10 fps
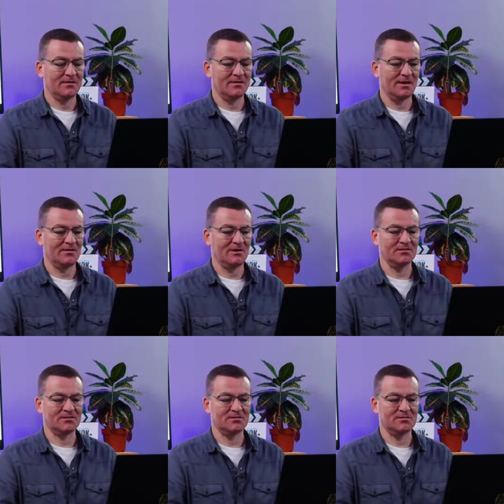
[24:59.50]
there it
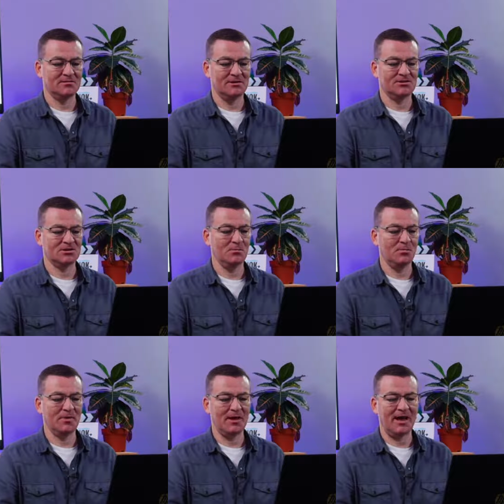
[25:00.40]
is. It's come
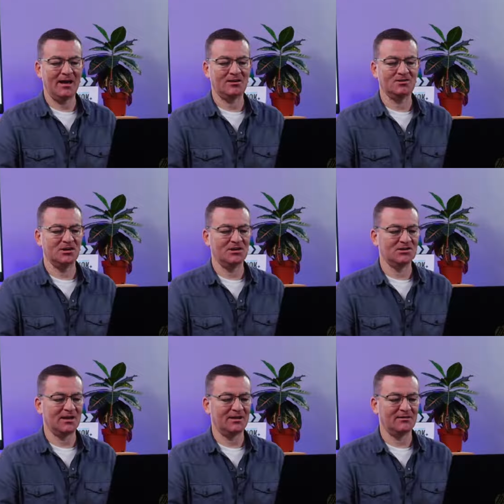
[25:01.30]
up there. I can
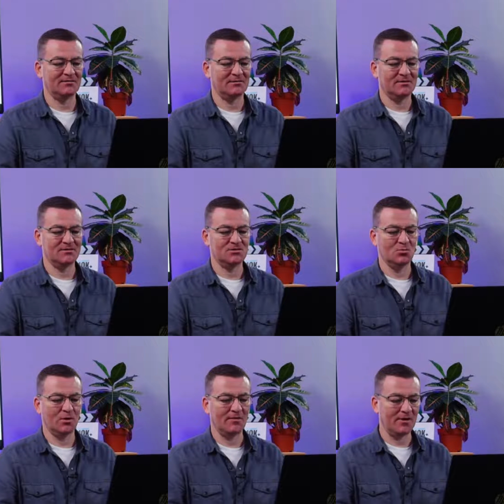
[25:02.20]
change that to
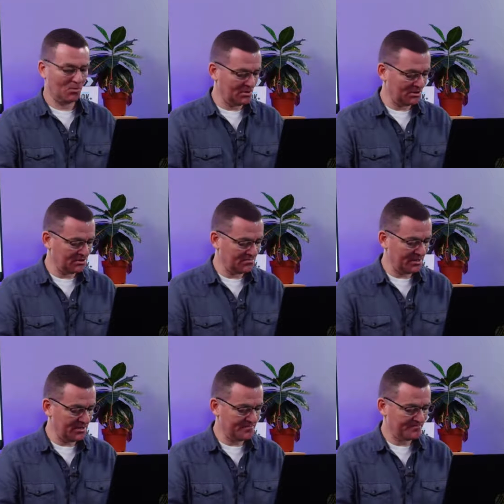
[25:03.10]
whatever I want it to be.